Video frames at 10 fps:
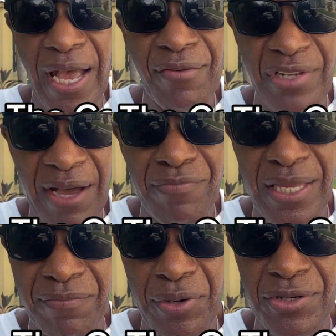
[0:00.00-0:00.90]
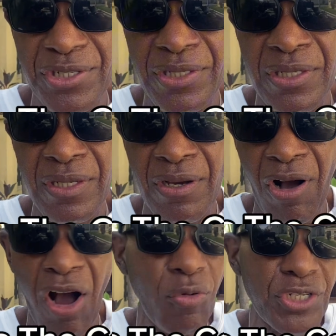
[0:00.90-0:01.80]
have not met in person.
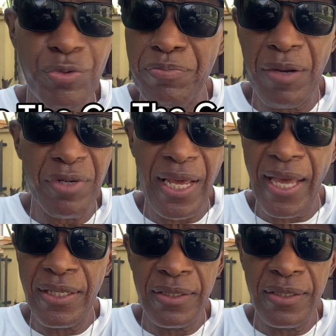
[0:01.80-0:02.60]
Always remember that.